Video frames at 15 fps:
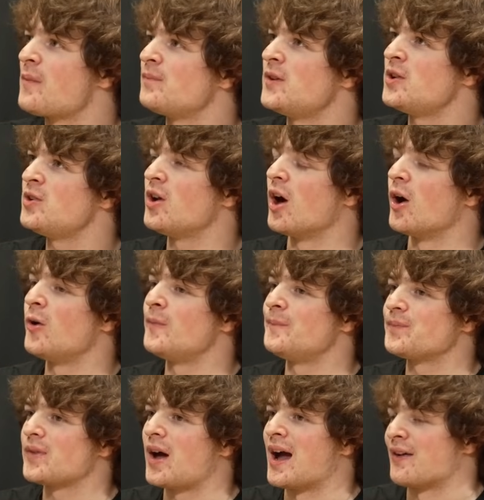Do you know
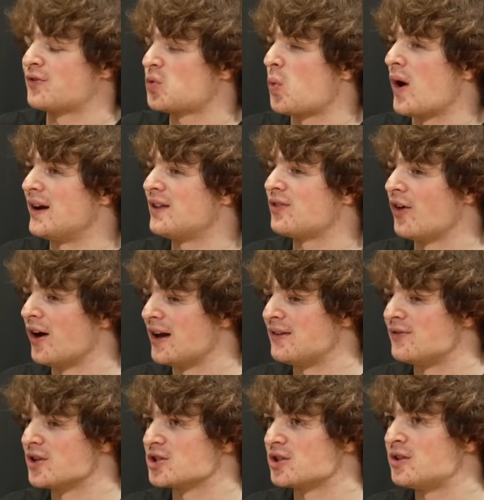I have 20/30
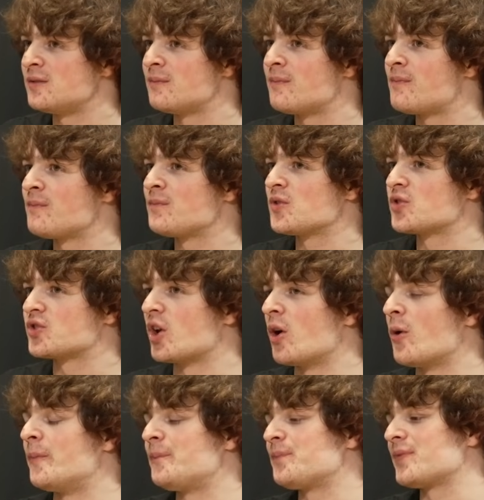vision? What so the
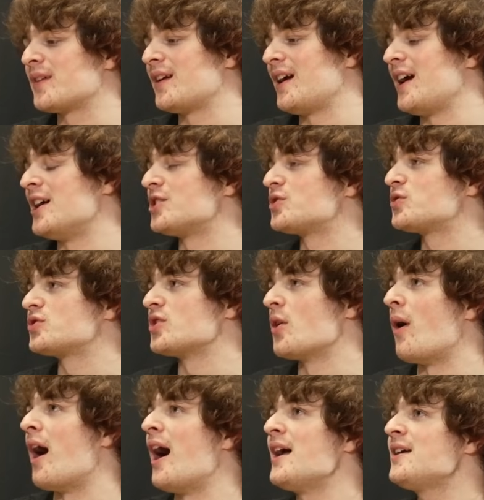hell's 20/30 vision?
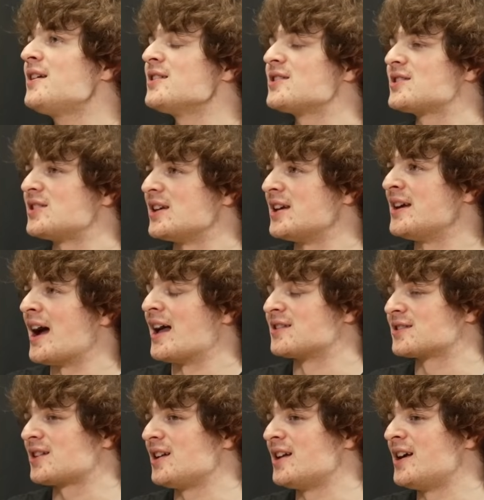So I can see as
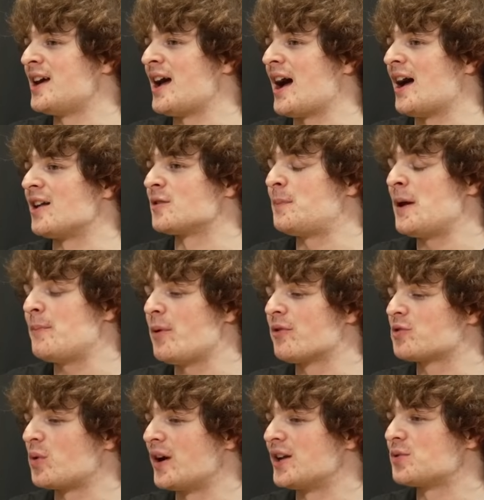clear as people with
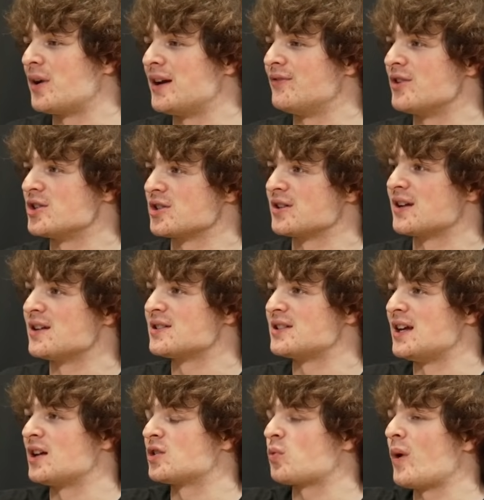20/20 vision can
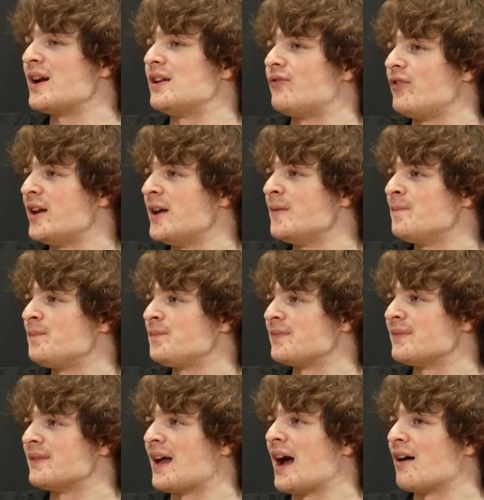see at 20 feet
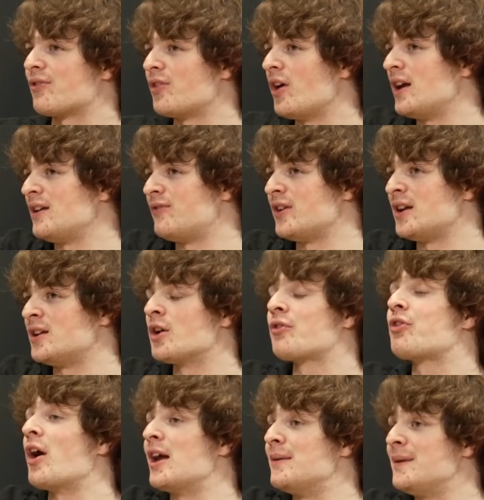at 30 feet. No, 30